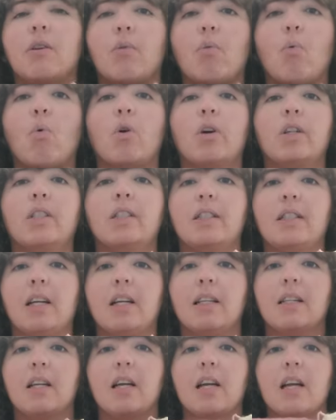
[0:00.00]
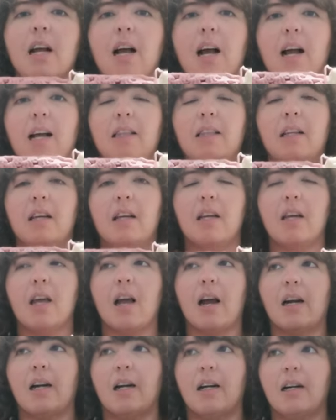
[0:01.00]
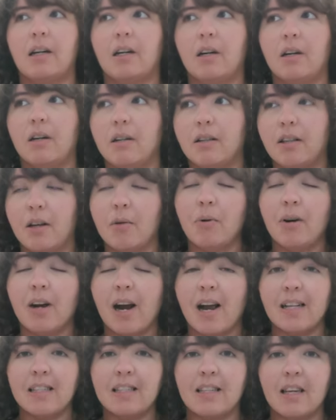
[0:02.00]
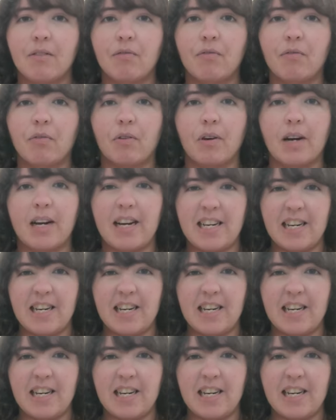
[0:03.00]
a worsted and they were asking for a